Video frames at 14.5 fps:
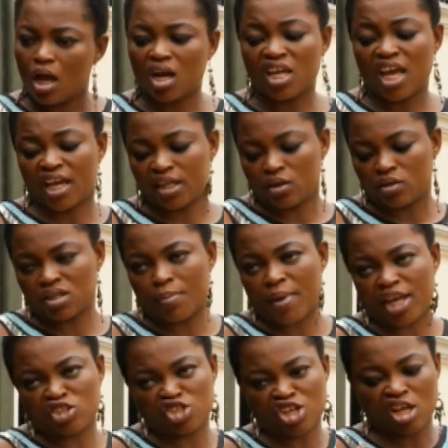How can I get lost? Am
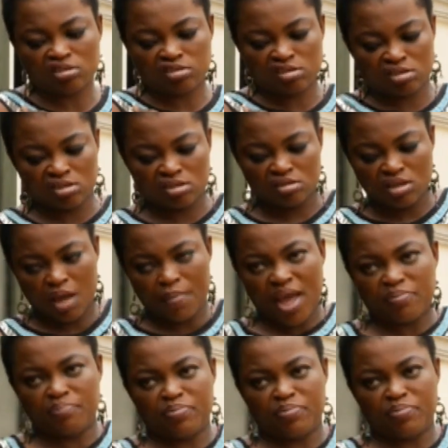I a child? Am I a